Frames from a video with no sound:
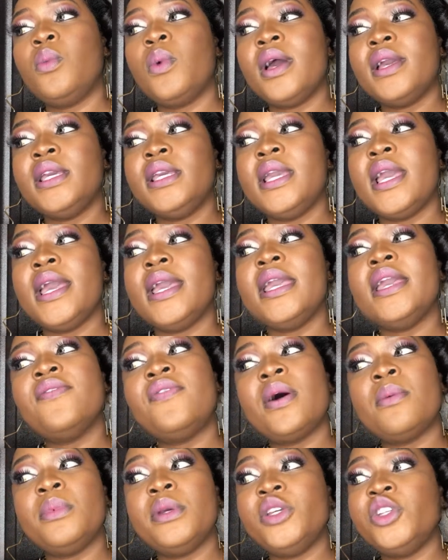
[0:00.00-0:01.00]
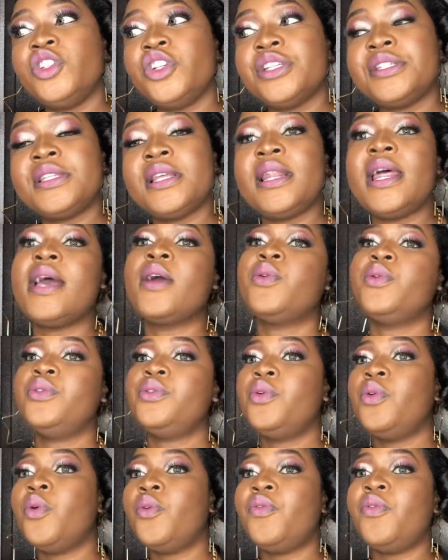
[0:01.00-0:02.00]
1 year, if I'm interested, I could
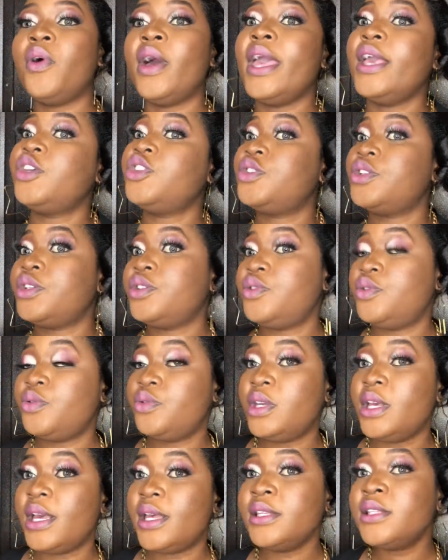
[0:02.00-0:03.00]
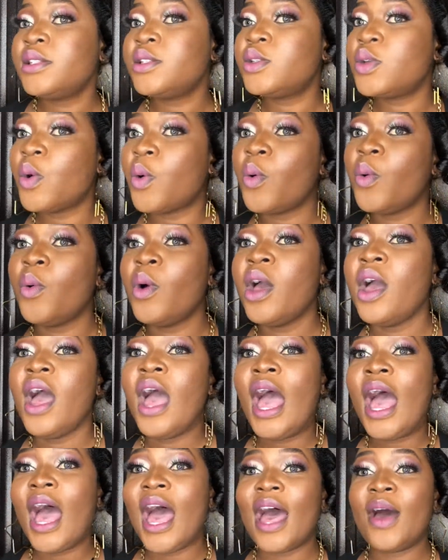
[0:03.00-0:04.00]
go for extra 2 years. So
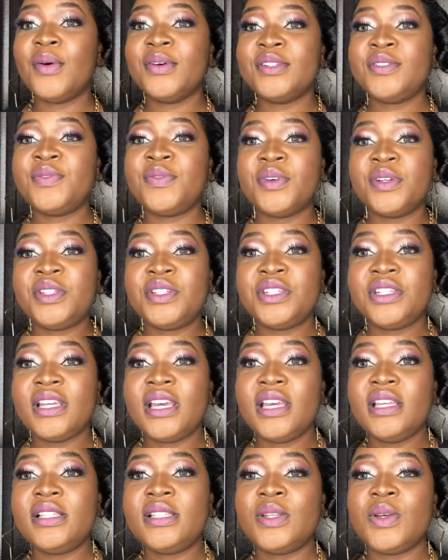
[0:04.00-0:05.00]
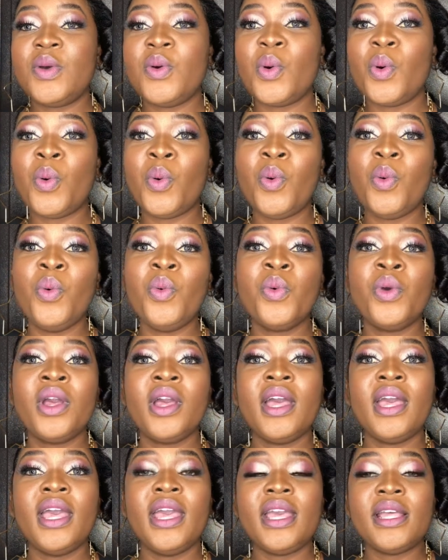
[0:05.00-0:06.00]
I was fortunate to go
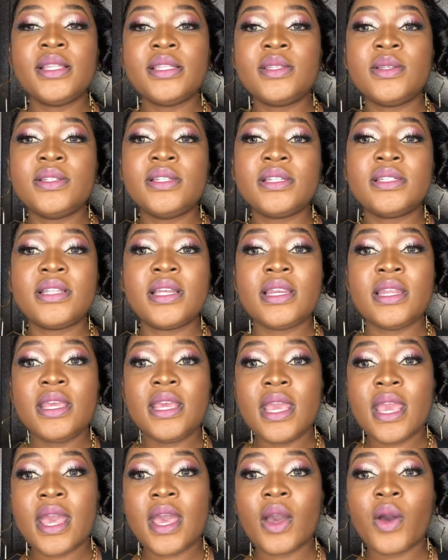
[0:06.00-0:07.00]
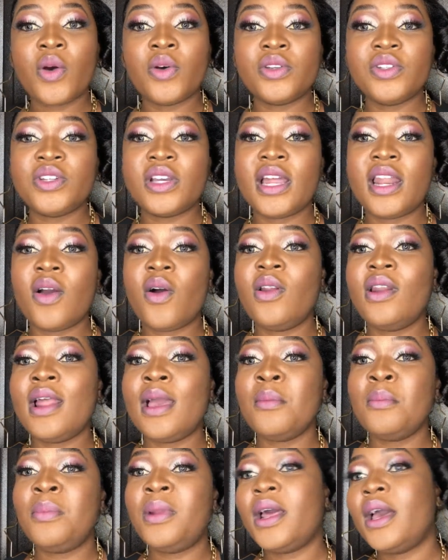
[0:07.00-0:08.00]
into just a year contract,
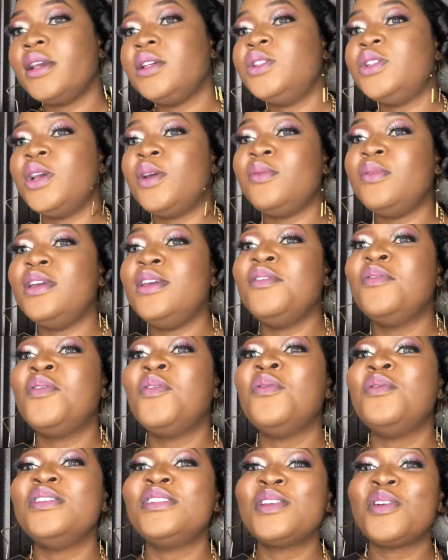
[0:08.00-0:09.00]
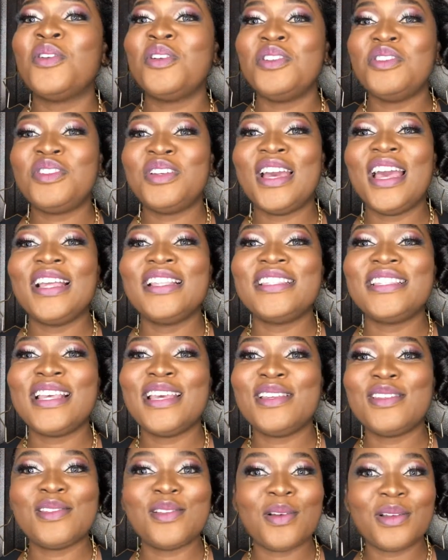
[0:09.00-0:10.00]
unlike Black Sherry, whose contract
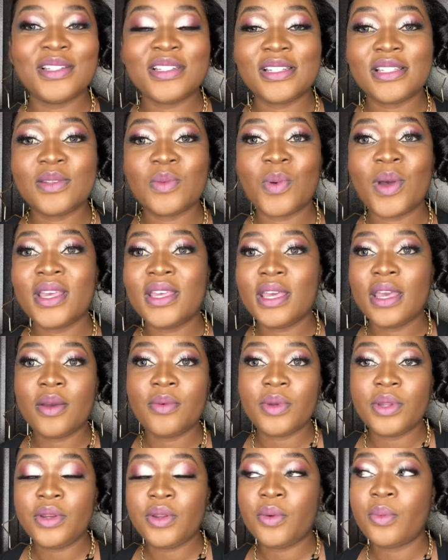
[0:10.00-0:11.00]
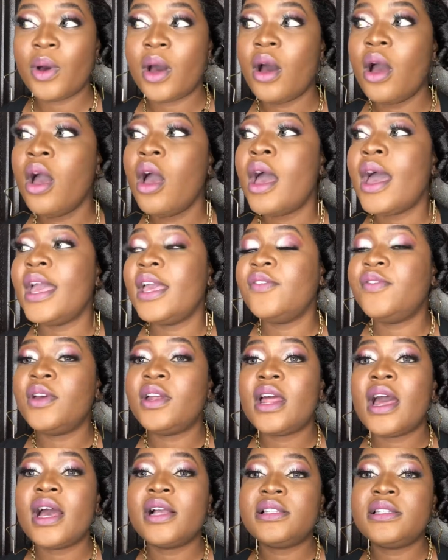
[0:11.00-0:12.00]
is not just 1 year renewal. If you're
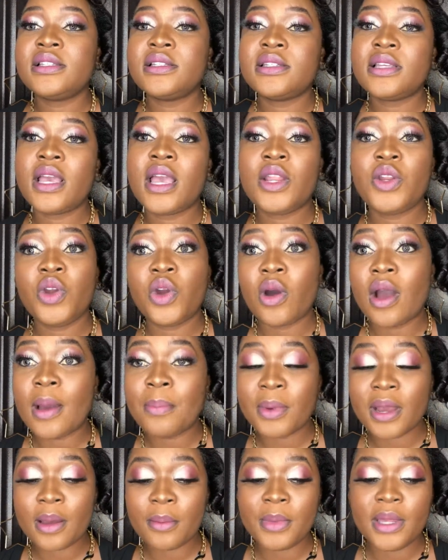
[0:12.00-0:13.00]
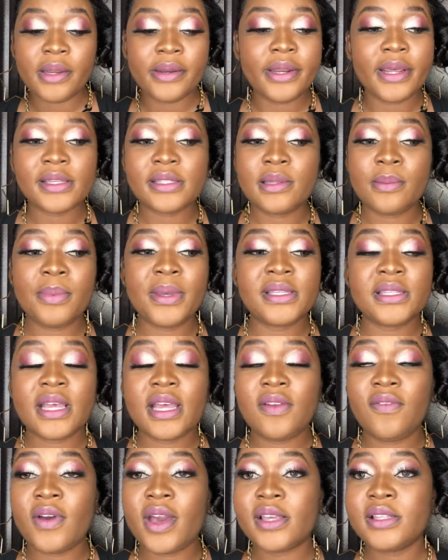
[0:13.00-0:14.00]
an artist and you're upcoming, that's the best
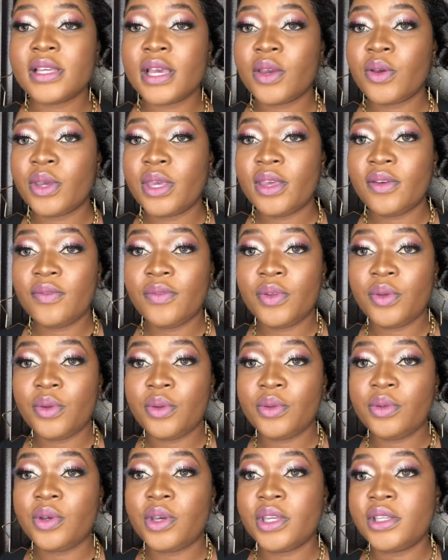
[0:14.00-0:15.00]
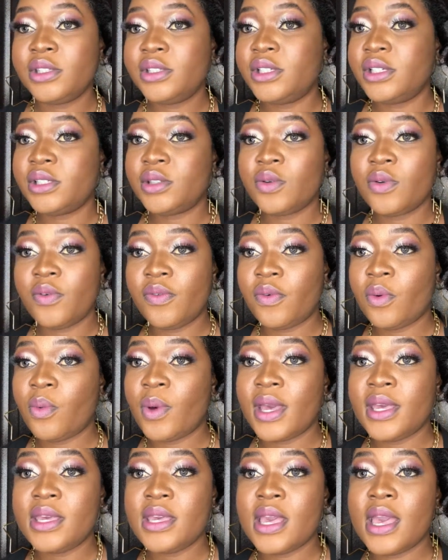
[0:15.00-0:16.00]
advice I could give you. You can just go for
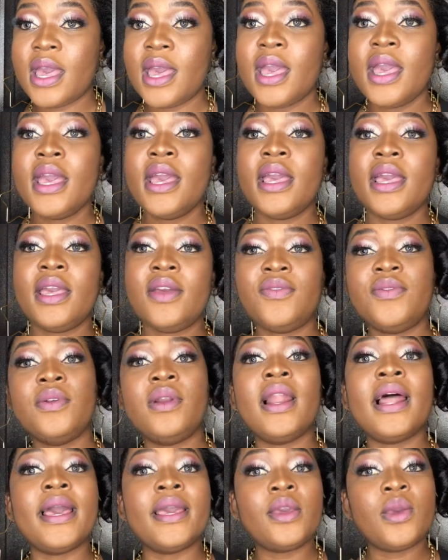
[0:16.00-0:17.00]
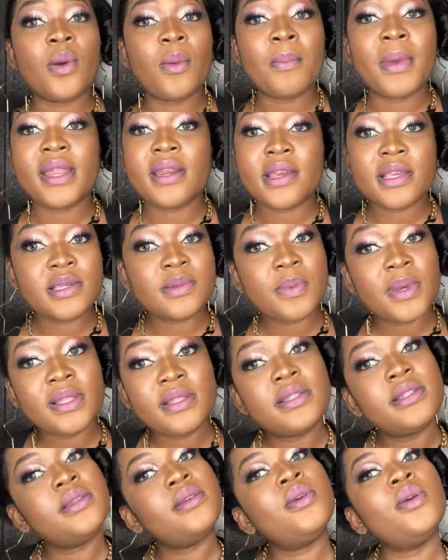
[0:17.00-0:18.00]
1 year. If you like your
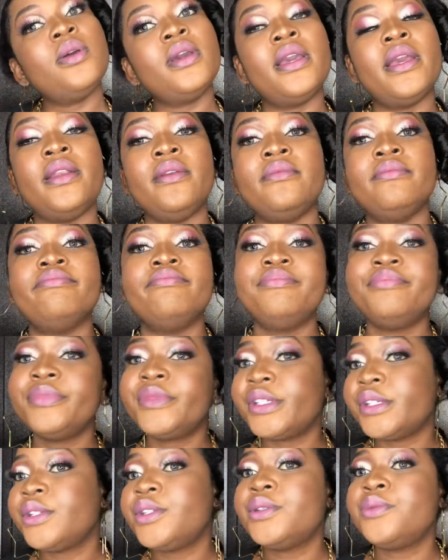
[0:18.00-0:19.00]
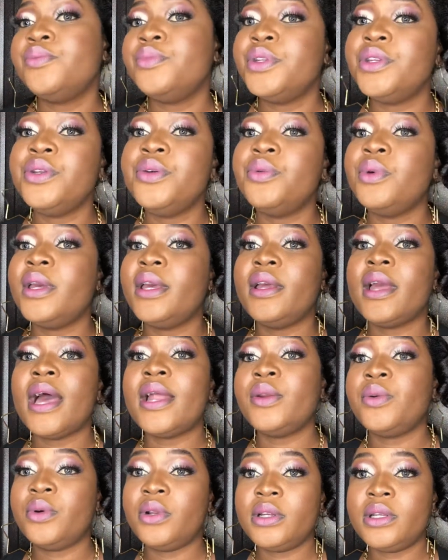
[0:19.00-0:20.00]
management, you can just renew it
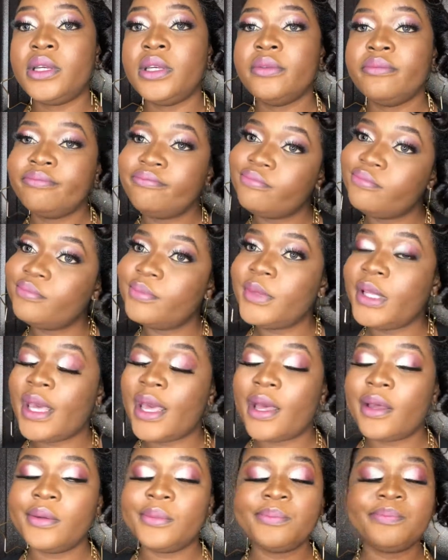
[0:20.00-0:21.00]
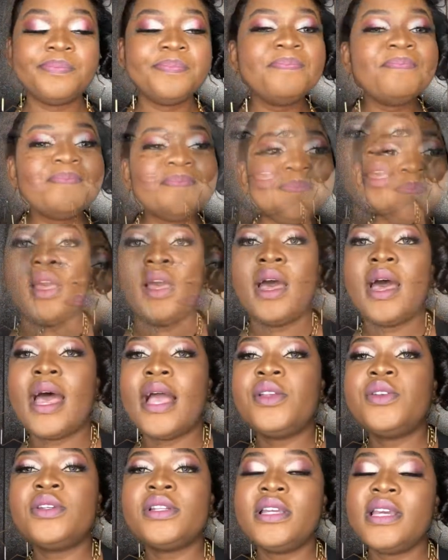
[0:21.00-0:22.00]
annually. Yeah.
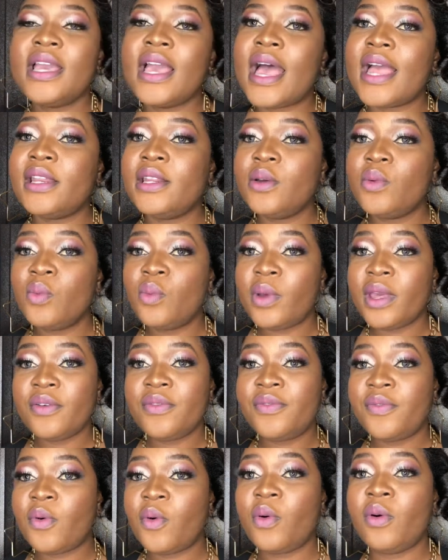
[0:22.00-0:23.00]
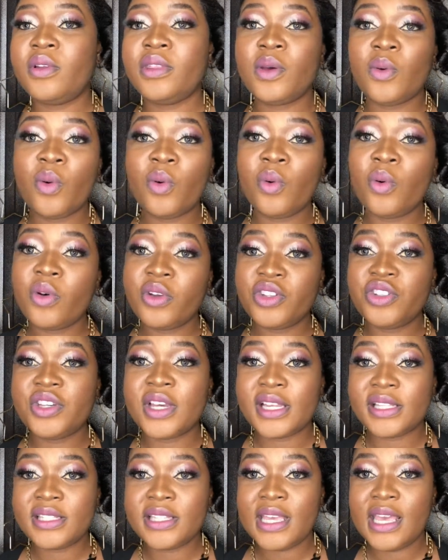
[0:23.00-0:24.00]
Actually, I didn't wait for the whole
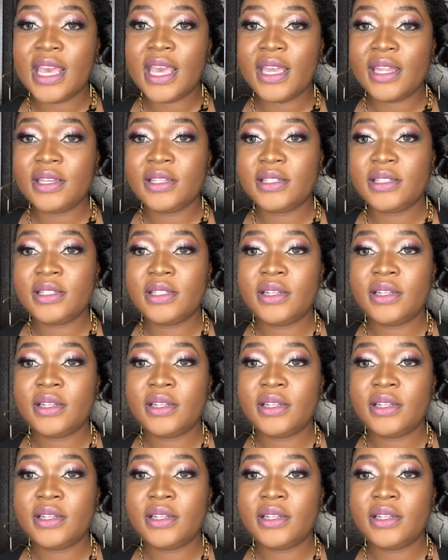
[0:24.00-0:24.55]
contract to end.